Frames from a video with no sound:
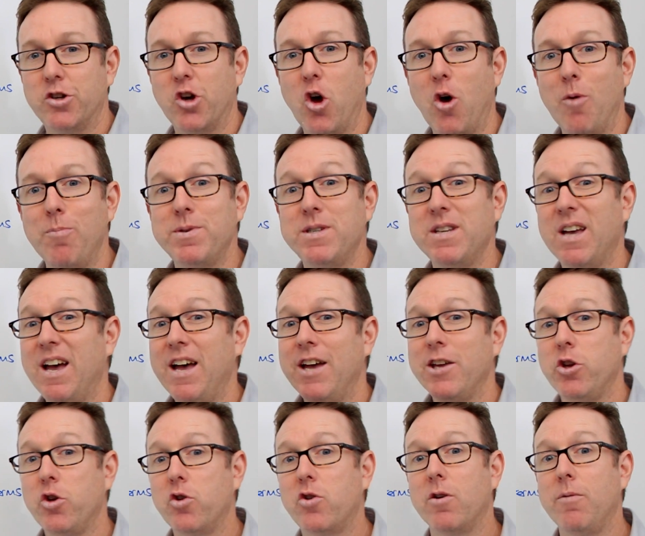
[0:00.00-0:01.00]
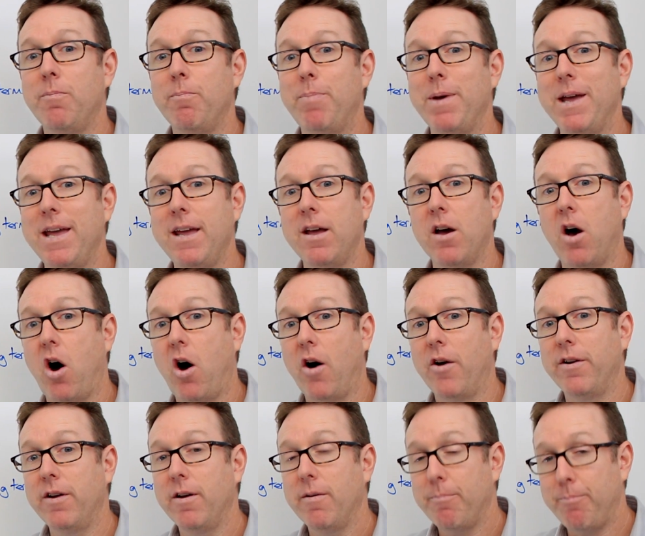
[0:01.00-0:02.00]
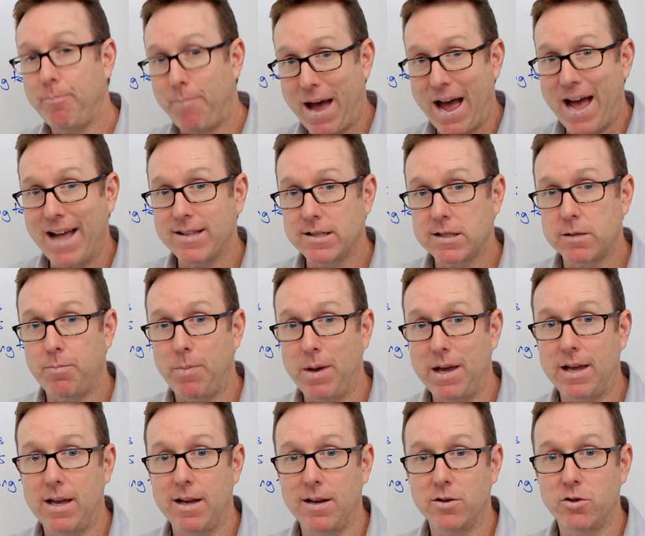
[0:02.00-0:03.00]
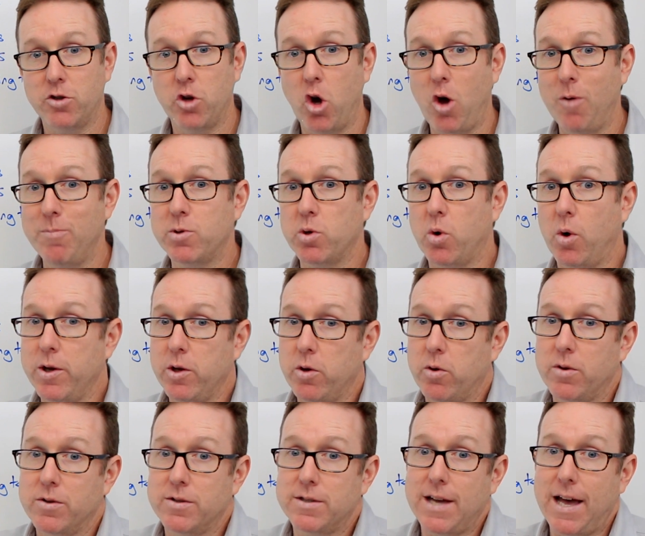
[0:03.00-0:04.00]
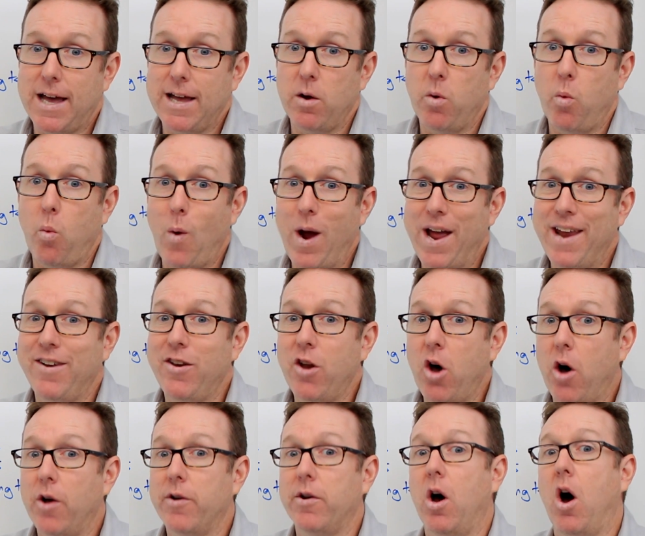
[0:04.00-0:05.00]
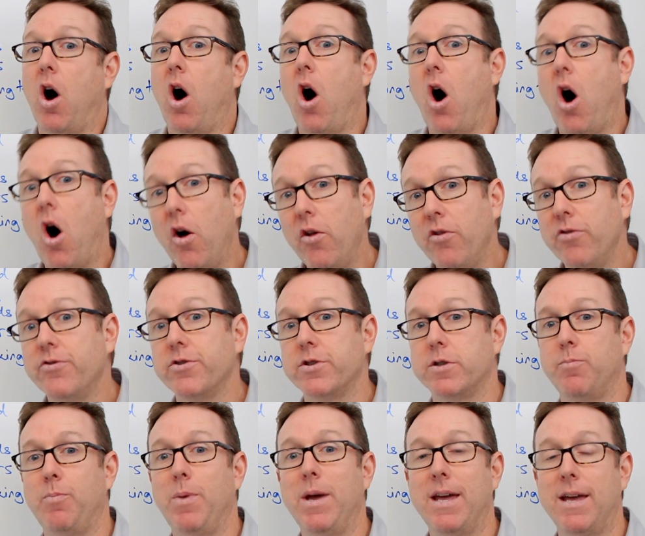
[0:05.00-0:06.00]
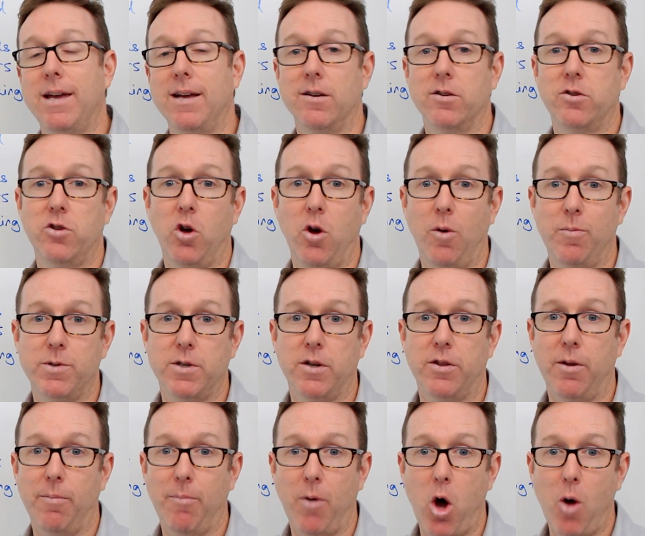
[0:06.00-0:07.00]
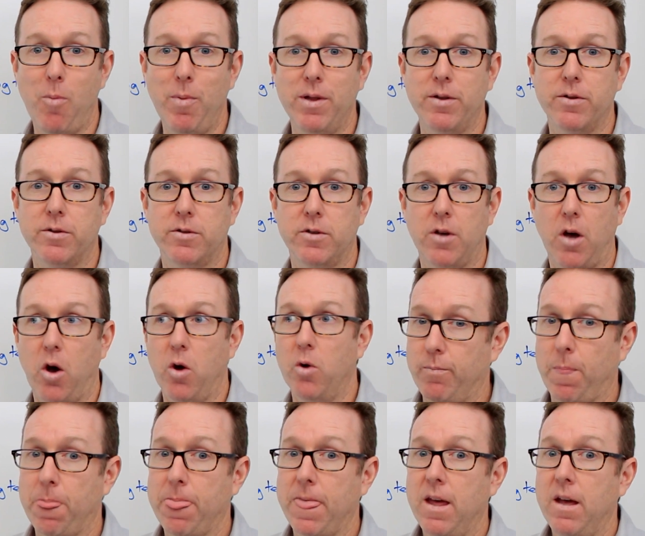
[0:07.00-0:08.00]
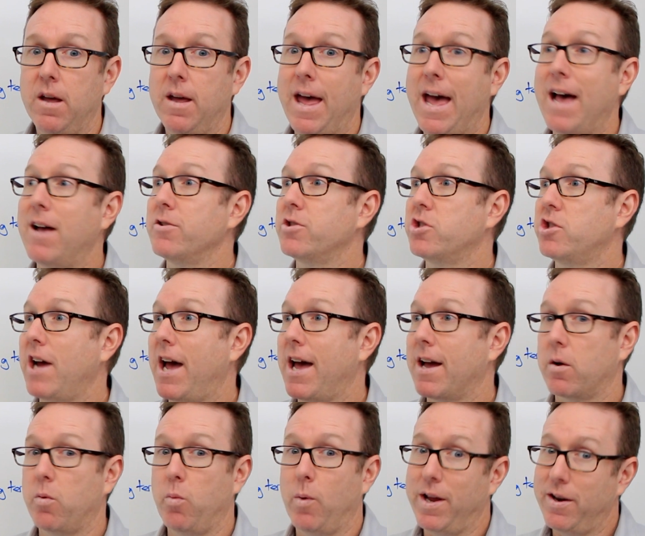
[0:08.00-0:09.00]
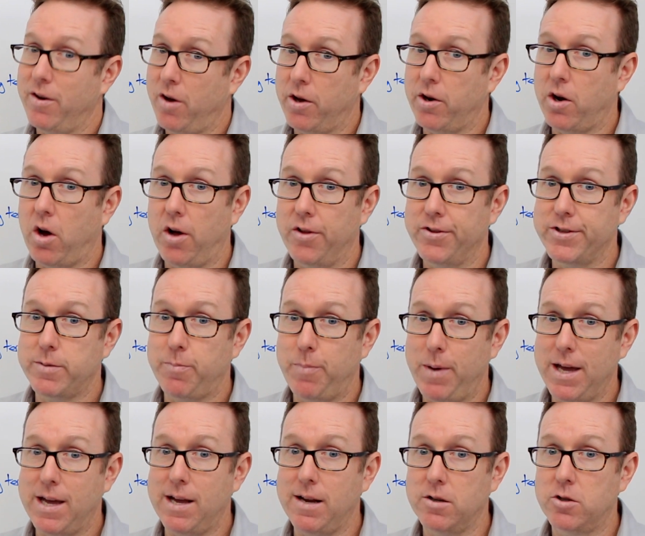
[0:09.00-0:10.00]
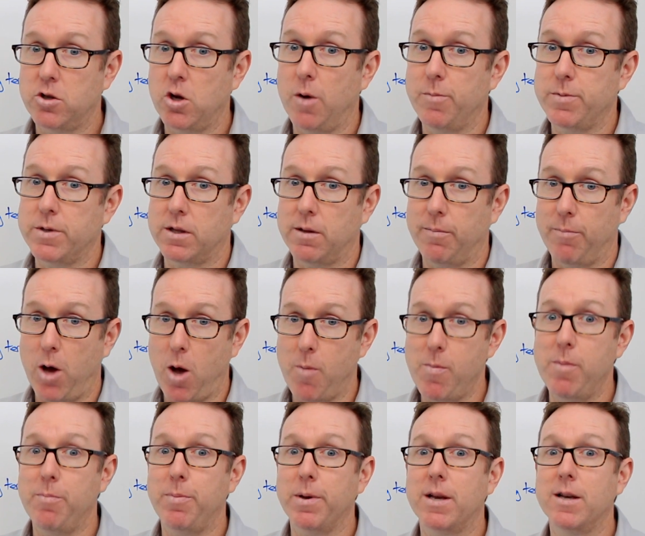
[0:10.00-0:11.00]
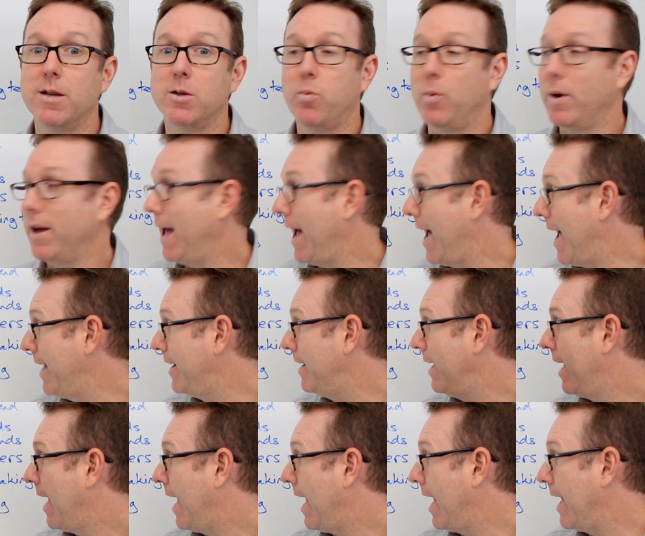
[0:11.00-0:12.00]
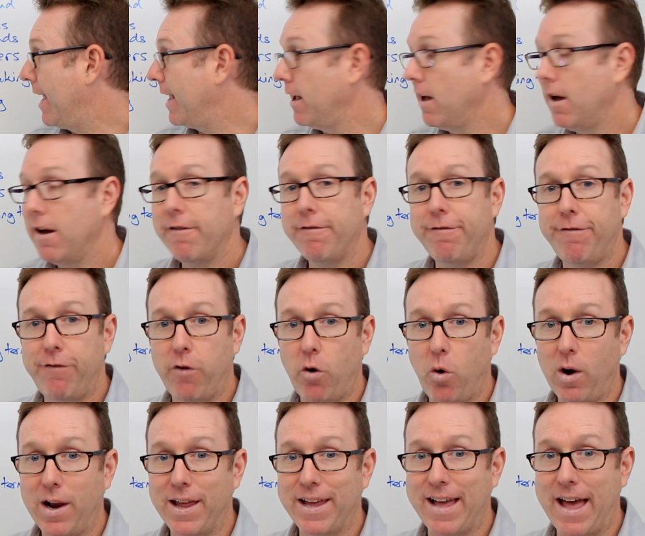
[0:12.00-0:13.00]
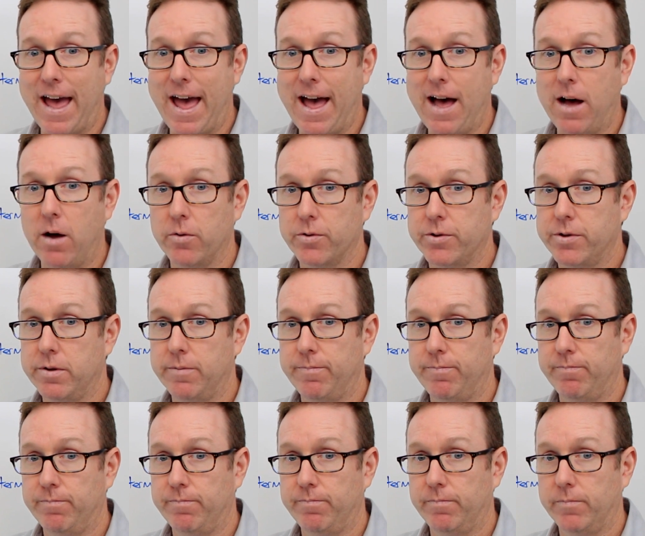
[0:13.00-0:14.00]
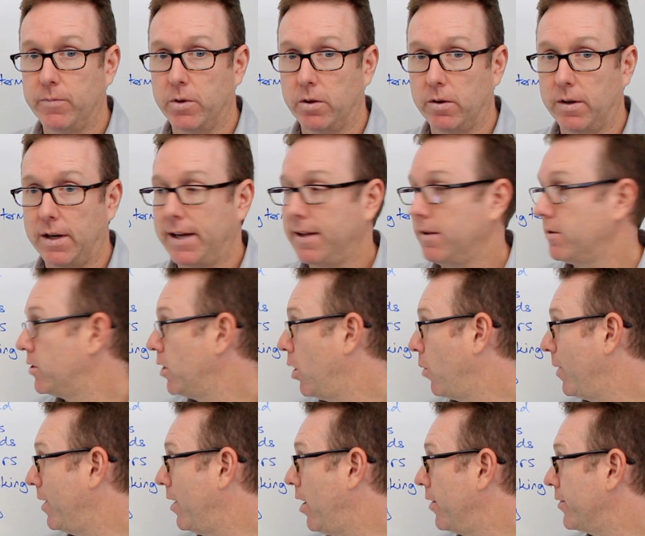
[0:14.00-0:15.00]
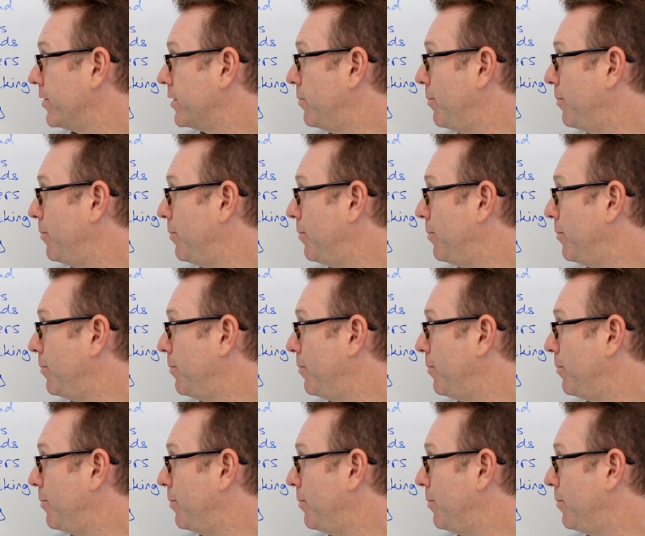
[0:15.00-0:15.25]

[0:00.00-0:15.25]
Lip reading: terms. You can be on bad speaking terms, or you can say, we're not on speaking terms at the moment. So, how's Jack? We're not on speaking terms at the moment because we had a falling out. All right, so we're not